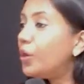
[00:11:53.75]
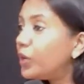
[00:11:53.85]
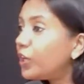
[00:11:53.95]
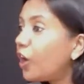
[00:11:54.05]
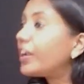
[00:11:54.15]

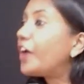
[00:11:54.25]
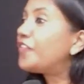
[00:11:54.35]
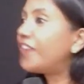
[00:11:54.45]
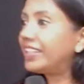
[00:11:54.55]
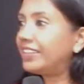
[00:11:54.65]
will not
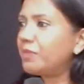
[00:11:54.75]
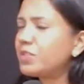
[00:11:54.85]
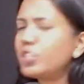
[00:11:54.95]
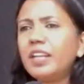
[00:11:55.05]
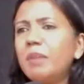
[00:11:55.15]
affect them.
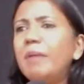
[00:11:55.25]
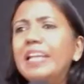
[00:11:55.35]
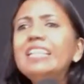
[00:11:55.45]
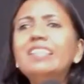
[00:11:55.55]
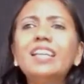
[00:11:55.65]
So there are
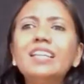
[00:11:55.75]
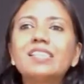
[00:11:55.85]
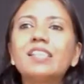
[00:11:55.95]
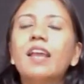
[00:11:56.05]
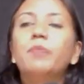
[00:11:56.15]
many
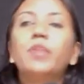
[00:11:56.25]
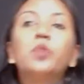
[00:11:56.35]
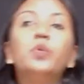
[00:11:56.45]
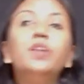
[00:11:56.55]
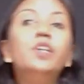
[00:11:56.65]
things
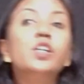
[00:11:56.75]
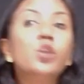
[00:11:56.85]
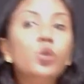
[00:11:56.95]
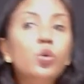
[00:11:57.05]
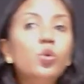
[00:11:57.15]
that we will
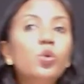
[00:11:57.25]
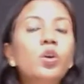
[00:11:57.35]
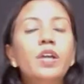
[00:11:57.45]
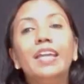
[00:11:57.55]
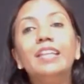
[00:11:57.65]
do
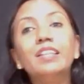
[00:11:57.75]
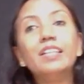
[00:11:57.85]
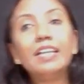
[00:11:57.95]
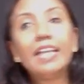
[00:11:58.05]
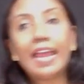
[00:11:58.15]
in the
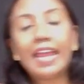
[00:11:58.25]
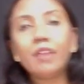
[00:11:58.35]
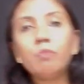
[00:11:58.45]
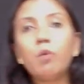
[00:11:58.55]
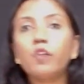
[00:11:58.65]

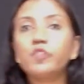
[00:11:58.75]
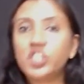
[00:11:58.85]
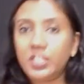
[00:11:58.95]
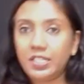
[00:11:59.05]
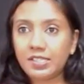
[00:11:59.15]
name of
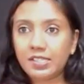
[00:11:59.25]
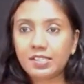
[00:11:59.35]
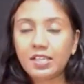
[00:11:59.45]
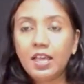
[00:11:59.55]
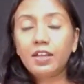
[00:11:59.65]

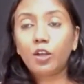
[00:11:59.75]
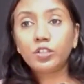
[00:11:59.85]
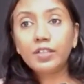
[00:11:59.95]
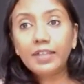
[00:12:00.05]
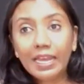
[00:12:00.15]
Jesus. Now,
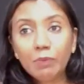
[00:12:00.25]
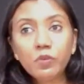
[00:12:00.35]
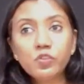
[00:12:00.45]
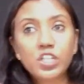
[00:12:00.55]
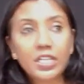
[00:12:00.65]
the name
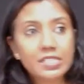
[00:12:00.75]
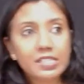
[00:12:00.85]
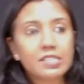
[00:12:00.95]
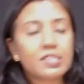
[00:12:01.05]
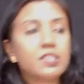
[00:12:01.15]
of
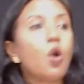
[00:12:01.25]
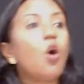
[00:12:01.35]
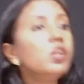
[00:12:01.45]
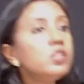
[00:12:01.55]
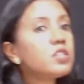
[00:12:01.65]
Jesus is
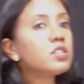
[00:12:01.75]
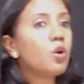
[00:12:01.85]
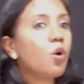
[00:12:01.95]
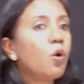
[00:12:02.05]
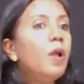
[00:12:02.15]

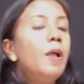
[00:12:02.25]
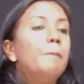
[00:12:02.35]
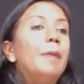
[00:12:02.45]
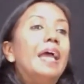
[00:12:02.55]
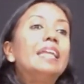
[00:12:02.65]
also
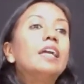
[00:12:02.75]
bearing